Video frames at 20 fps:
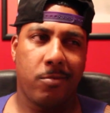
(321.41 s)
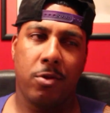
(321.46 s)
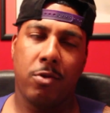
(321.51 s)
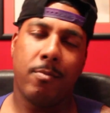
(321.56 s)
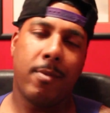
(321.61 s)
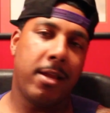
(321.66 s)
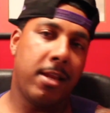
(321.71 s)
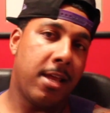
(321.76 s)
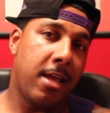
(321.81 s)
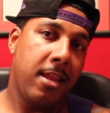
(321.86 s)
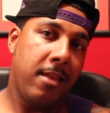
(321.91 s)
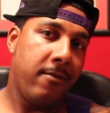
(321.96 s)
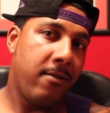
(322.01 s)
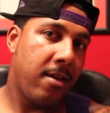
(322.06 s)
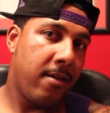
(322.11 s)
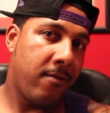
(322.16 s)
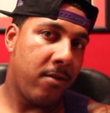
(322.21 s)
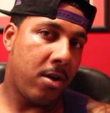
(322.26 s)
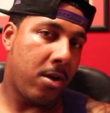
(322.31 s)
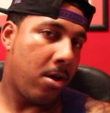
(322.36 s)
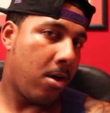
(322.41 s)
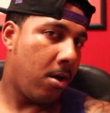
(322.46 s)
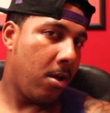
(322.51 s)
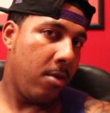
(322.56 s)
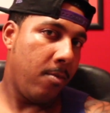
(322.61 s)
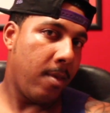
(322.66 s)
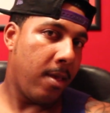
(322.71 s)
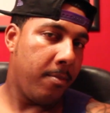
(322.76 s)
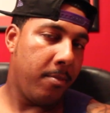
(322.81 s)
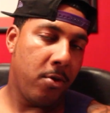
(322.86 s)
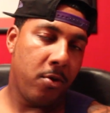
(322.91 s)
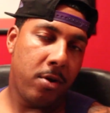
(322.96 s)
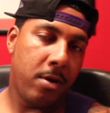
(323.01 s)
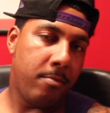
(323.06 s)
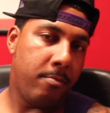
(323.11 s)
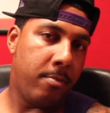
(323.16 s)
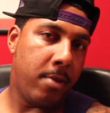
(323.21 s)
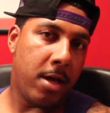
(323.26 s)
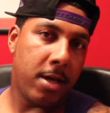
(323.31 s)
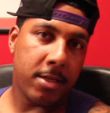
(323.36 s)
You might not even have a car. You might be on
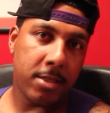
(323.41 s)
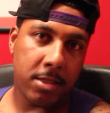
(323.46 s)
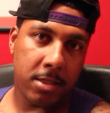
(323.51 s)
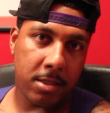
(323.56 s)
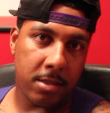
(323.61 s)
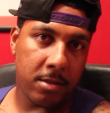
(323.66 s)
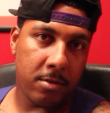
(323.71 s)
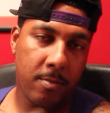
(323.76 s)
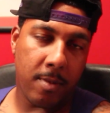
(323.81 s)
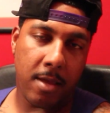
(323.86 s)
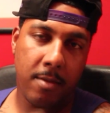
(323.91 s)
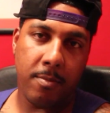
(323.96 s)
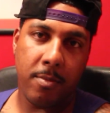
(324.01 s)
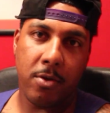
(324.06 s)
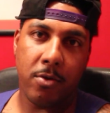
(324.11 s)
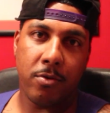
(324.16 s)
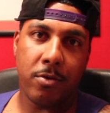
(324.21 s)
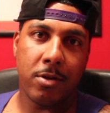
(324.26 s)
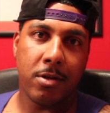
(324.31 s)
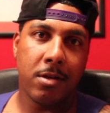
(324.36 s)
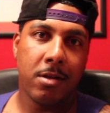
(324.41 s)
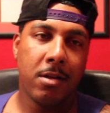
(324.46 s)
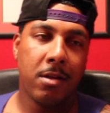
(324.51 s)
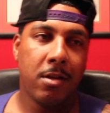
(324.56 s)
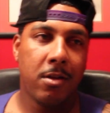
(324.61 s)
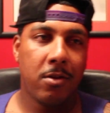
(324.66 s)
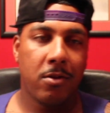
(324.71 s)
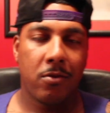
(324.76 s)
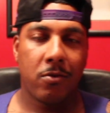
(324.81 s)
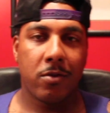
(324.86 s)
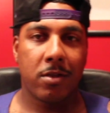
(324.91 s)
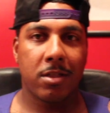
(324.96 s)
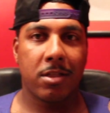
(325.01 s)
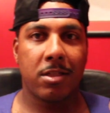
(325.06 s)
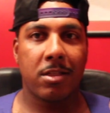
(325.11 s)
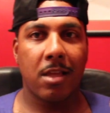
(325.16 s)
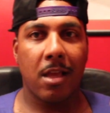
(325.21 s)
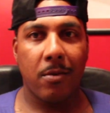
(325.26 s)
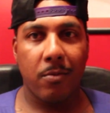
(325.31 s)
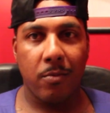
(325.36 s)
the bus. You might be on the
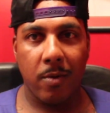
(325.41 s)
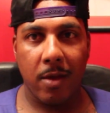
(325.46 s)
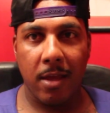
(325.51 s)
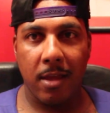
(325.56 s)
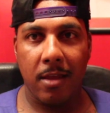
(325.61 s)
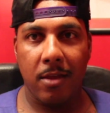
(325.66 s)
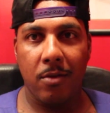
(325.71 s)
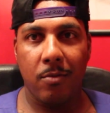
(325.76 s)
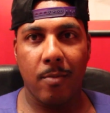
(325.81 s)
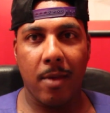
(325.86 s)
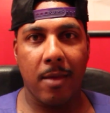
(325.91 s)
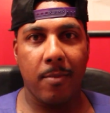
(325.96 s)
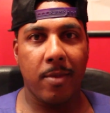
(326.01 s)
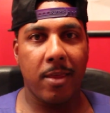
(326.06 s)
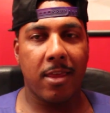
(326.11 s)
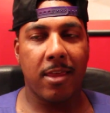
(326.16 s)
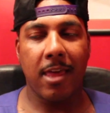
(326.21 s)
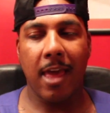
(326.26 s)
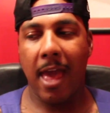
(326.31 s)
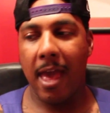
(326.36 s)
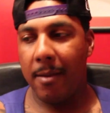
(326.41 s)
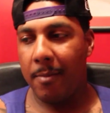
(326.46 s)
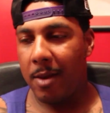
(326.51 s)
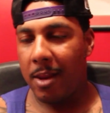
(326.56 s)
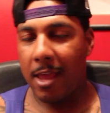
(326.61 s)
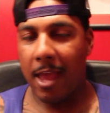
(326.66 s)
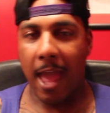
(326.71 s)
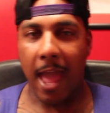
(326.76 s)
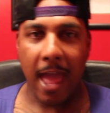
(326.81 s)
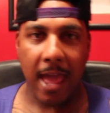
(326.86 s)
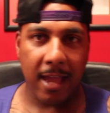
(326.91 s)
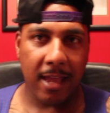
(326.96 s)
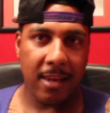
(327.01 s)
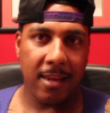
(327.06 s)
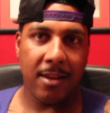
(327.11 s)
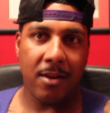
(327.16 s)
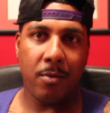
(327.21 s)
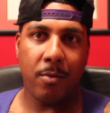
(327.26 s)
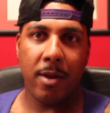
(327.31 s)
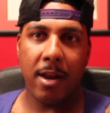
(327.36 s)
subway. You might be cabbing it, hacking
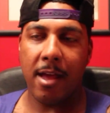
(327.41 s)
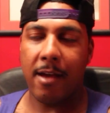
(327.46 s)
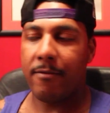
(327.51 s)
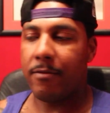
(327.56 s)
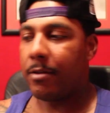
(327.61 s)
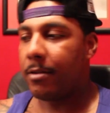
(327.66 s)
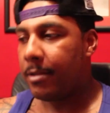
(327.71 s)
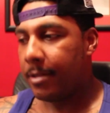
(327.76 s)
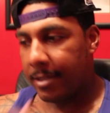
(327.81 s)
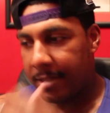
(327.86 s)
it, or whatever.